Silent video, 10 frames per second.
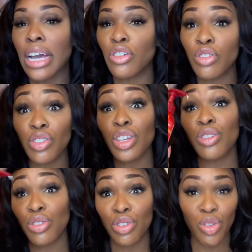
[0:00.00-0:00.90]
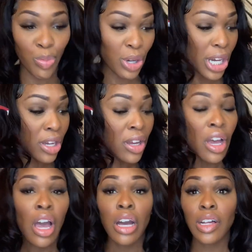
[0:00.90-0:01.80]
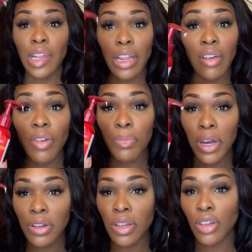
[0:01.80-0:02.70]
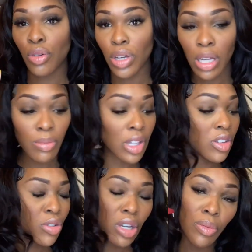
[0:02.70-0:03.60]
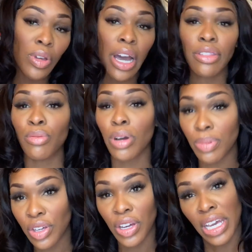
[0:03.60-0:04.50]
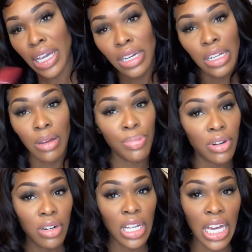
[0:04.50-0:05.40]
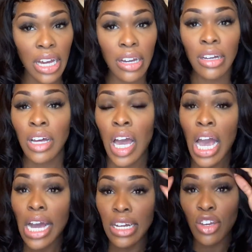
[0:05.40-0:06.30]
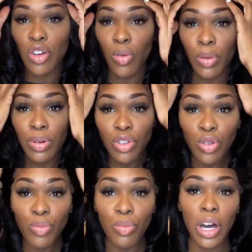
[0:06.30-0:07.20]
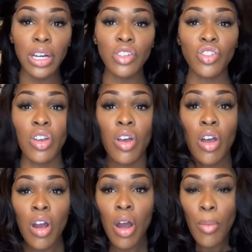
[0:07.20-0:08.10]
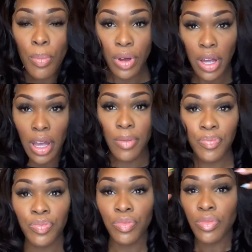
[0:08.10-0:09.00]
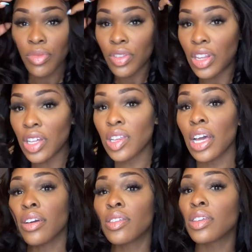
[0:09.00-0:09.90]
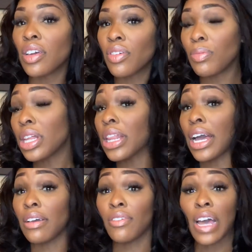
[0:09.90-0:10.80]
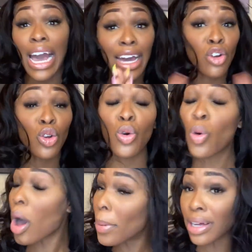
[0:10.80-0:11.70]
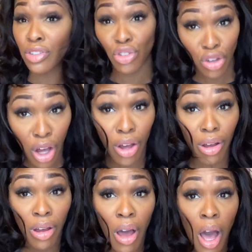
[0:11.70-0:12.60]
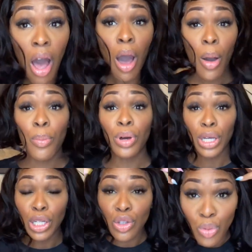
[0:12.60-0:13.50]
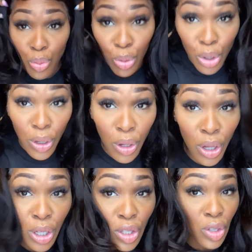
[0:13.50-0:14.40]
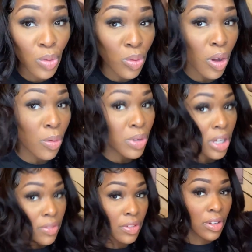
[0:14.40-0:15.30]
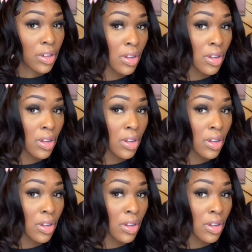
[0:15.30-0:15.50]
usually use the spray because I love it better than the cream, because the cream you have to rub in your hand and then put on the hair, and then you don't want to put too much. But this hair is giving me life. I don't know about y'all, but it's real cute or whatever.